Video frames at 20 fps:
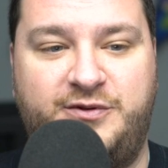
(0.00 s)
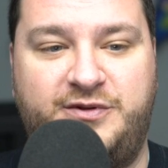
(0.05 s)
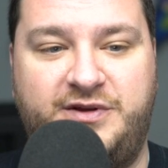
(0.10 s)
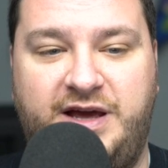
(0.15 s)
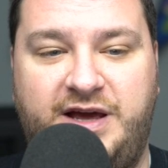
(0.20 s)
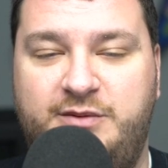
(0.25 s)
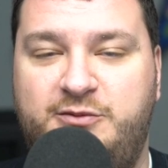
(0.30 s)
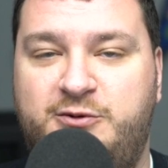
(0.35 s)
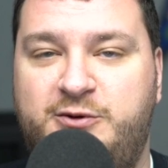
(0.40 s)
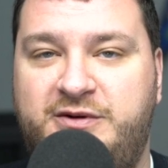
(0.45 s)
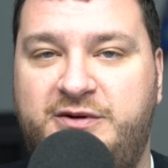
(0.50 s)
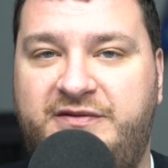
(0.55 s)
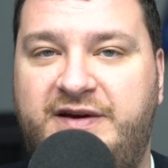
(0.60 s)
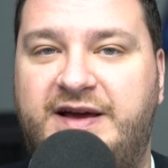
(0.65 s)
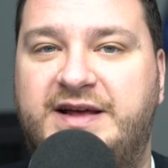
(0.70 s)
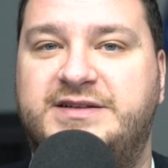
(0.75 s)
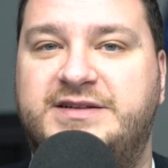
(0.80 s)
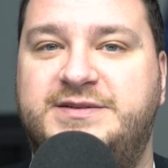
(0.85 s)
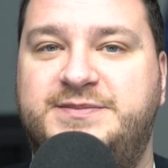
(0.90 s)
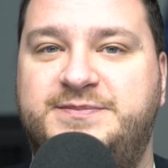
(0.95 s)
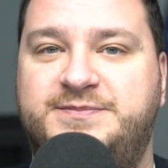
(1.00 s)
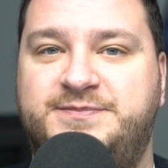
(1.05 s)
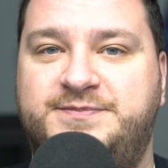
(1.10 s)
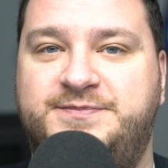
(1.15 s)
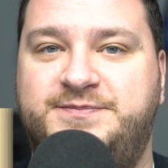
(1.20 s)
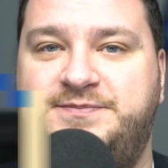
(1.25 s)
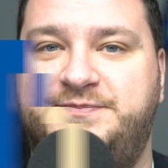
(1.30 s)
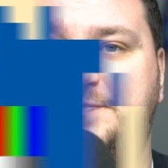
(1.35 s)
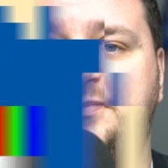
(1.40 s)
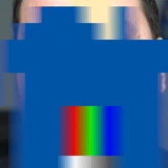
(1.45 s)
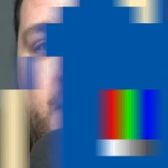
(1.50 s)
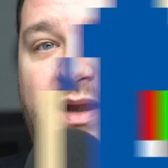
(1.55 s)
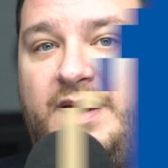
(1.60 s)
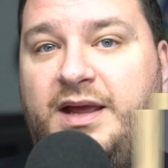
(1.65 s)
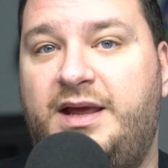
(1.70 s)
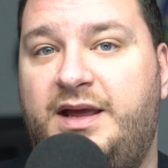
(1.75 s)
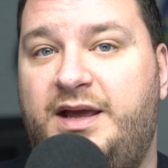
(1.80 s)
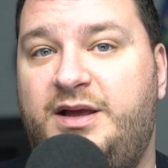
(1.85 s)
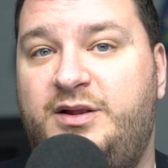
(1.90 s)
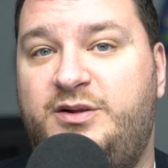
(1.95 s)
the Game Boy Advance.
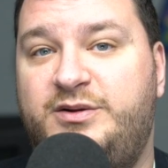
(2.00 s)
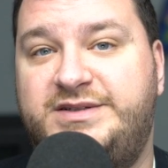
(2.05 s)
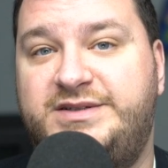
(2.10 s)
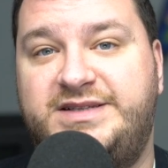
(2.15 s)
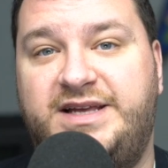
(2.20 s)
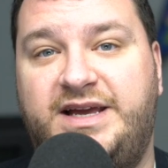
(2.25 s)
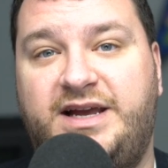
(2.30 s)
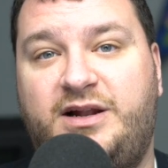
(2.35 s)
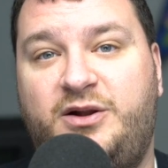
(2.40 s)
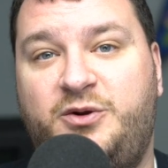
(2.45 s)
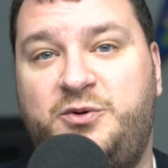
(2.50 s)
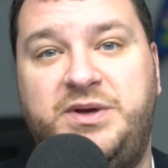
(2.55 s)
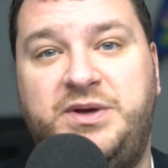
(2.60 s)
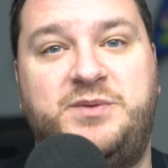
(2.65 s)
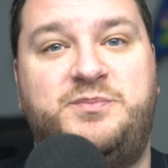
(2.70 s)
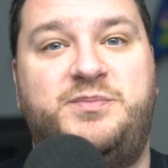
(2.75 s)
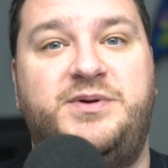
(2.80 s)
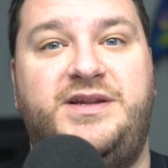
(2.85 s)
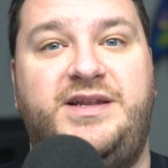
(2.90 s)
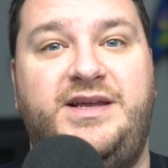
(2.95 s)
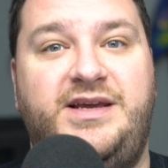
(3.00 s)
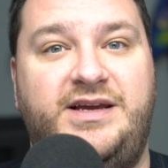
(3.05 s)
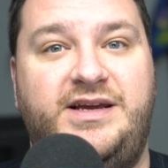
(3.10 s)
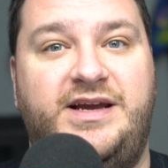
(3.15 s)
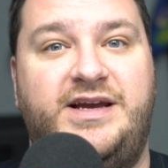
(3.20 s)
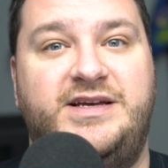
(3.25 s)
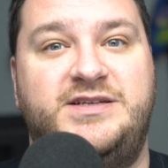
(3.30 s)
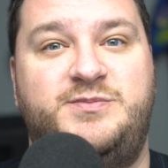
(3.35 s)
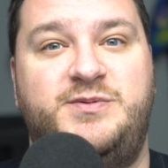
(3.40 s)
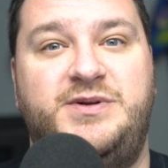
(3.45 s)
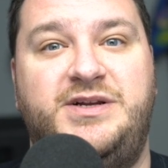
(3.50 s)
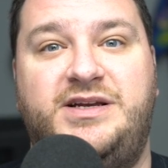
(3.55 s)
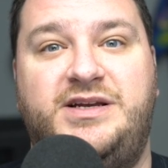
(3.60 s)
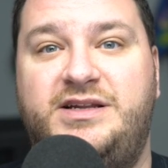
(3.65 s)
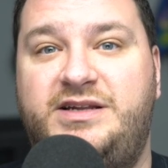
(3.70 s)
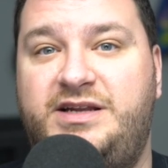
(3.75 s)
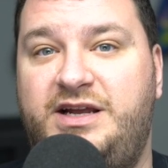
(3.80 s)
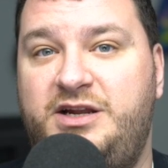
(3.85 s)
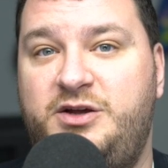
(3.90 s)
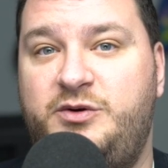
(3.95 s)
It looks like Loïc Petit has been
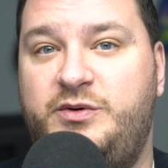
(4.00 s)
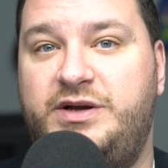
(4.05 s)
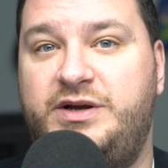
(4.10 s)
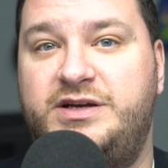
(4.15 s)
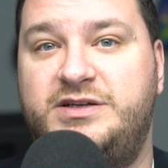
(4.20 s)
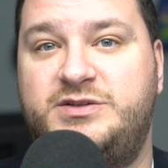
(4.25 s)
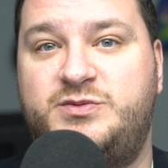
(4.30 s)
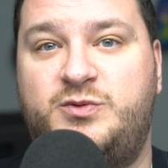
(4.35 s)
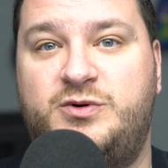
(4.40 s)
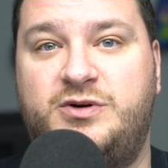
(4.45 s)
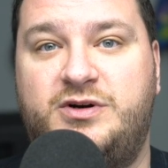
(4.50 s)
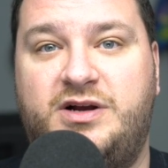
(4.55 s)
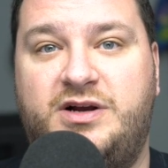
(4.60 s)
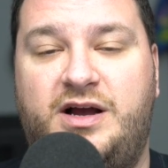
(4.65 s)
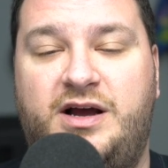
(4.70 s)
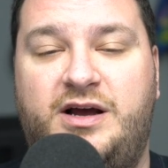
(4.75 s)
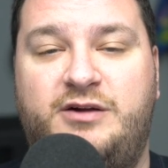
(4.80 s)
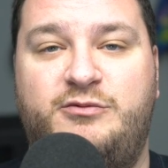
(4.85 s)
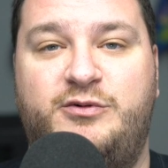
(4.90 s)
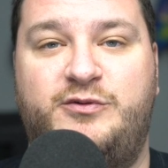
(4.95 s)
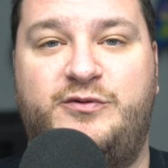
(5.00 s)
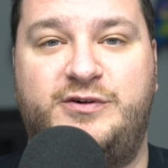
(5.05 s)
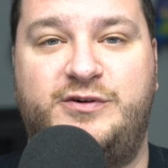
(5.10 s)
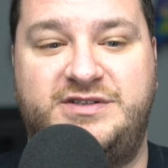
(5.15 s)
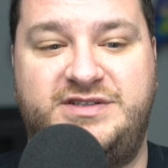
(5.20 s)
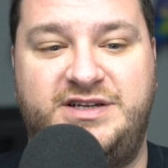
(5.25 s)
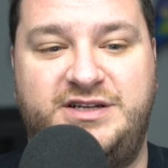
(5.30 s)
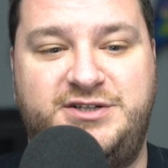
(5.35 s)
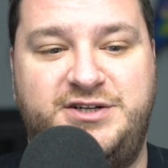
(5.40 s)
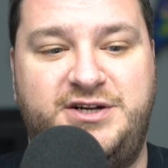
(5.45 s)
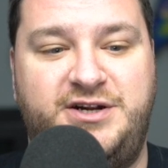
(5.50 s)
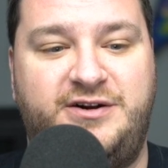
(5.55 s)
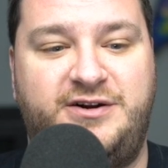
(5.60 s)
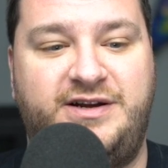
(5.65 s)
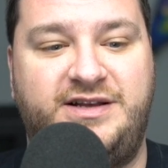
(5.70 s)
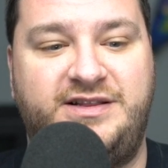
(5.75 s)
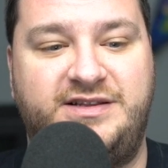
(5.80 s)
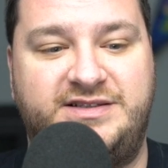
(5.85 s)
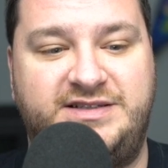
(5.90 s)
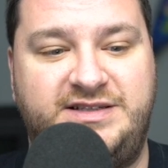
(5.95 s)
continuing his work on reverse
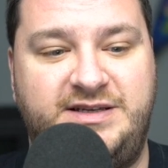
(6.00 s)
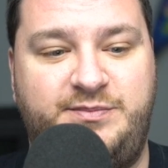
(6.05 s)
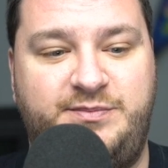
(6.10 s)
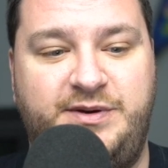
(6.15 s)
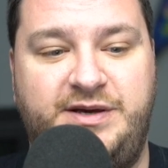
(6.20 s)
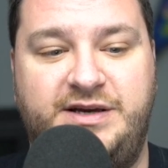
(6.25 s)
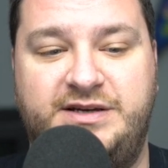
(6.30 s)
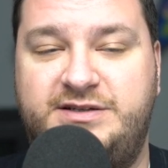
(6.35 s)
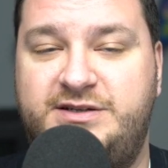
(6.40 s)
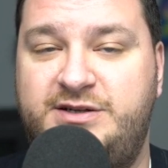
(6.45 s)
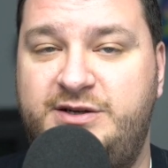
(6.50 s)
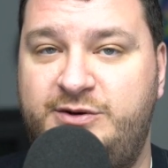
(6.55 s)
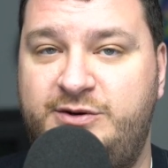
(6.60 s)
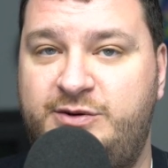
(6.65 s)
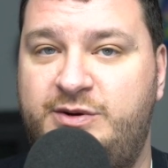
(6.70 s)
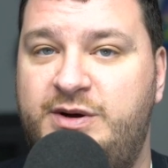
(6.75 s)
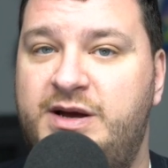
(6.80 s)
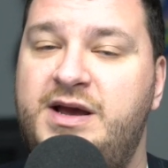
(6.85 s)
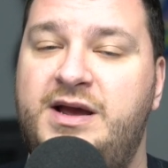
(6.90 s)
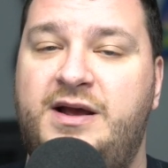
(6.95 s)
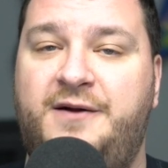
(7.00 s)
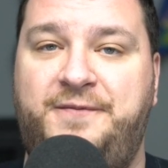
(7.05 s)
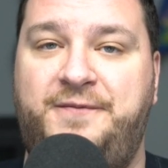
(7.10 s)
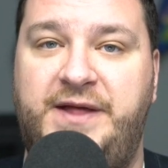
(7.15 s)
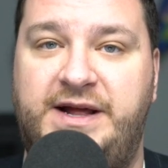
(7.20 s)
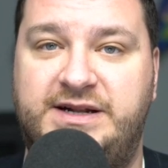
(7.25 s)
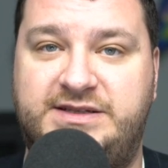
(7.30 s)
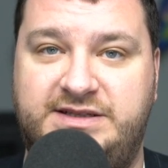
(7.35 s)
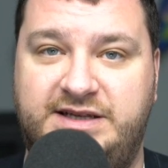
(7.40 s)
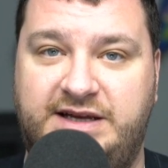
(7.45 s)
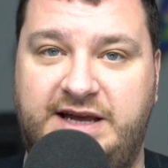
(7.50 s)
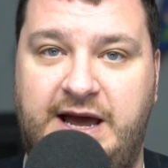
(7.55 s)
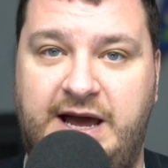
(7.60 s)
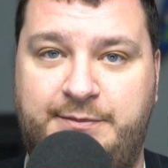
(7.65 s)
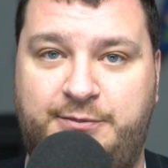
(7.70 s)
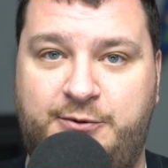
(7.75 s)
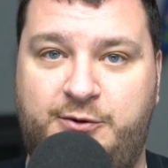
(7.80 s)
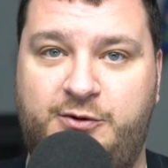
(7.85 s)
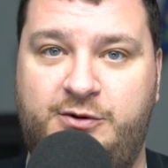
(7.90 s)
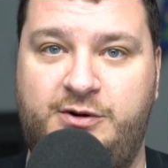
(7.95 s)
engineering the CPS2. That's the
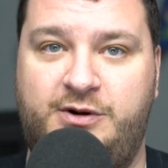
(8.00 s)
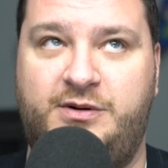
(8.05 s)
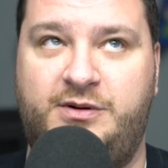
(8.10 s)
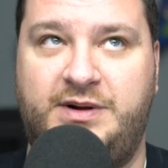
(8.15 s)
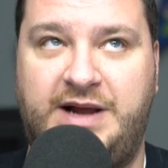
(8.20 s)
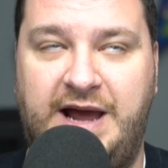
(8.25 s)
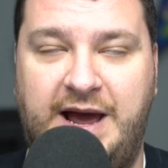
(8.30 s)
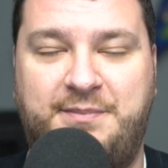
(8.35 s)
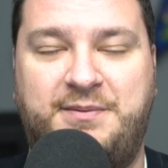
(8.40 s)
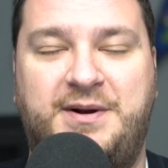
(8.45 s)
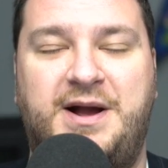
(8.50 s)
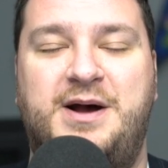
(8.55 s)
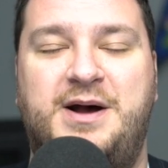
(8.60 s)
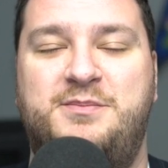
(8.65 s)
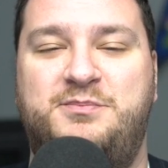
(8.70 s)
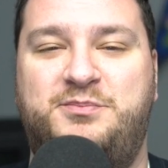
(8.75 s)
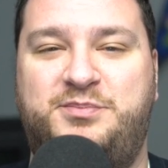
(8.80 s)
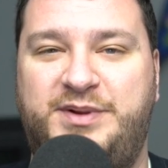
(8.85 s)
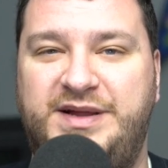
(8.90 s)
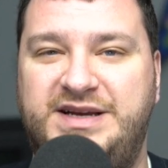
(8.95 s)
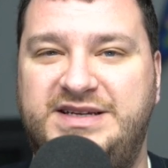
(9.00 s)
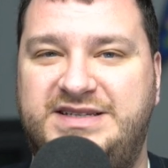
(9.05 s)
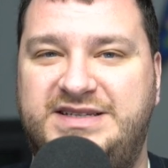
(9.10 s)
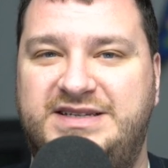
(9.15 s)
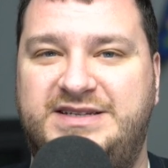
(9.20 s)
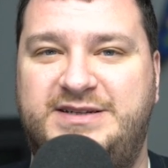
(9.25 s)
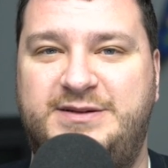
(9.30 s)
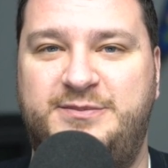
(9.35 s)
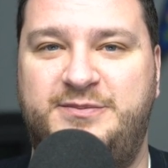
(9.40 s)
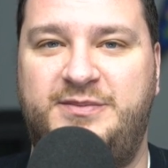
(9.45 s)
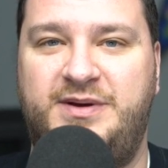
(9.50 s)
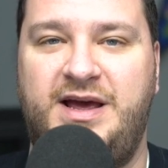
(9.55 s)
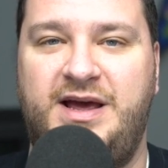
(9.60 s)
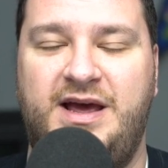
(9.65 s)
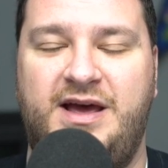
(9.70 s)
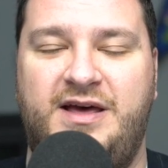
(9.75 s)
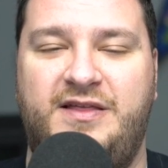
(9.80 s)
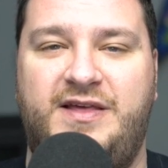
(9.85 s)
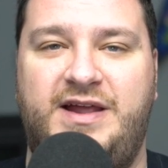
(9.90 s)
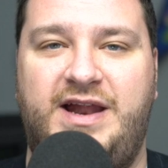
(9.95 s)
Capcom Play System
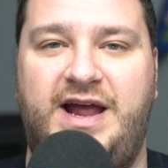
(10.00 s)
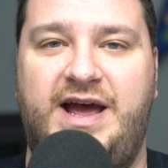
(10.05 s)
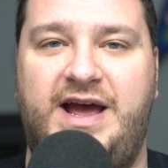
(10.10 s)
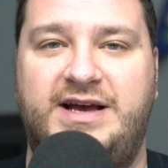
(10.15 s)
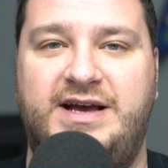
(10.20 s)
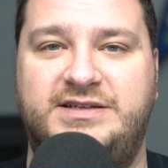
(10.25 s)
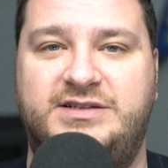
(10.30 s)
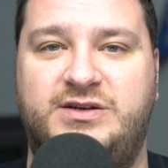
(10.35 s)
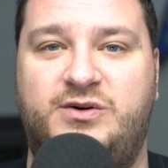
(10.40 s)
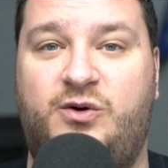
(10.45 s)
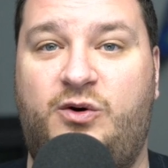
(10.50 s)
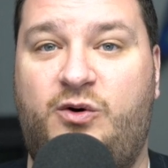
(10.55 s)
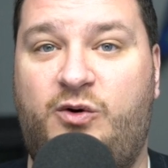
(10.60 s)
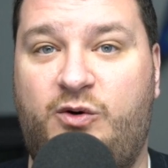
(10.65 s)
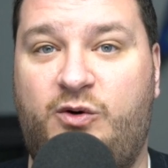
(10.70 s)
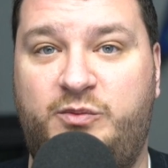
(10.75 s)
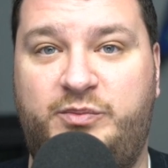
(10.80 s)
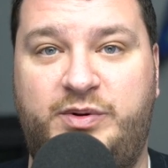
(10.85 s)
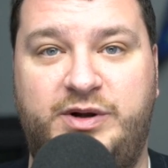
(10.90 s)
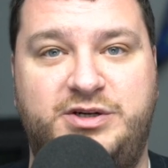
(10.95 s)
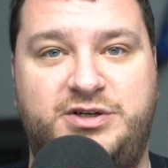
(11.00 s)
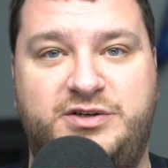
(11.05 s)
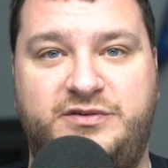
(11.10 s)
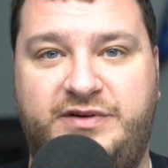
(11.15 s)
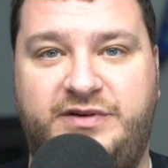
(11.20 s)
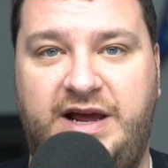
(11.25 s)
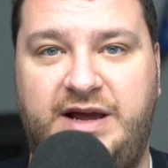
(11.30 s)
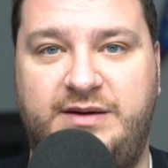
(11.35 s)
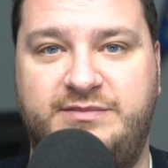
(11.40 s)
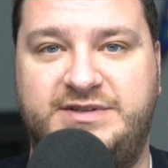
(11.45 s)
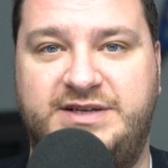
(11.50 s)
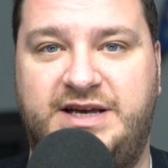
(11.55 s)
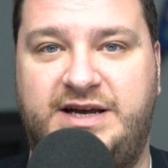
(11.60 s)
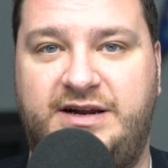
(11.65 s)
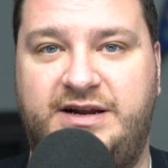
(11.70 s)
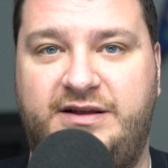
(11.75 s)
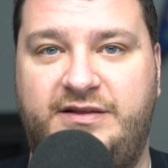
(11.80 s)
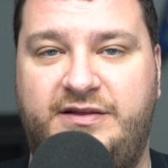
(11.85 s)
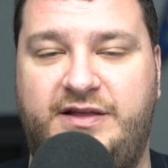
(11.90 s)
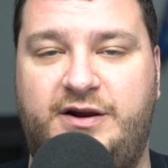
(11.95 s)
that has a whole bunch of games
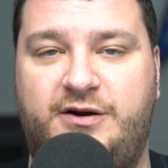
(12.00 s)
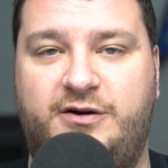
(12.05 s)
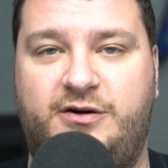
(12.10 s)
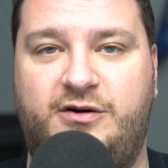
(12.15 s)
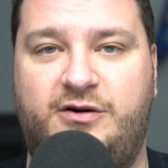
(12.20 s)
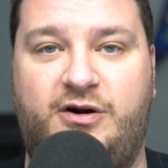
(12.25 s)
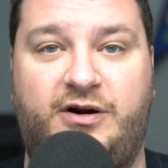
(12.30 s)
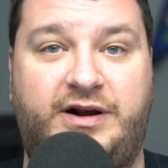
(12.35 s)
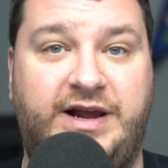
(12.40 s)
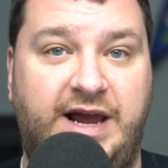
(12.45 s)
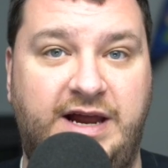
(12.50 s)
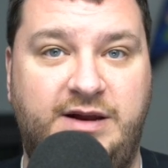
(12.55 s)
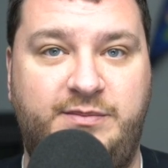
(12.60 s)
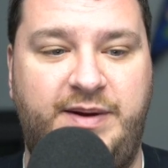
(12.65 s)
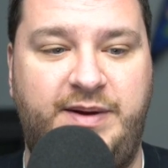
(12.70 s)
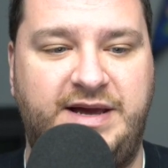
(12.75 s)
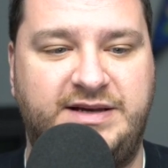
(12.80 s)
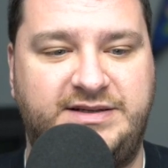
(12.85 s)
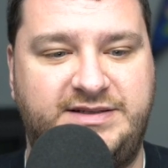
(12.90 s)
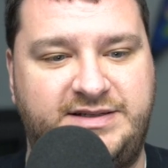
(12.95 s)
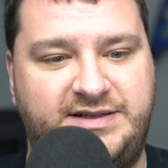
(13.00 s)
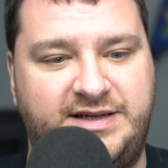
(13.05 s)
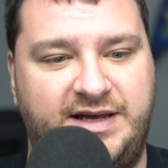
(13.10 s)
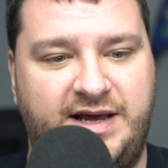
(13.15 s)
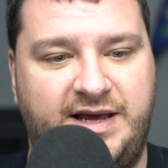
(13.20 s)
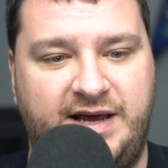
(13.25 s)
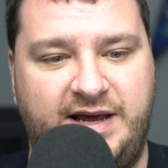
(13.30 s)
on it that are arcade-based.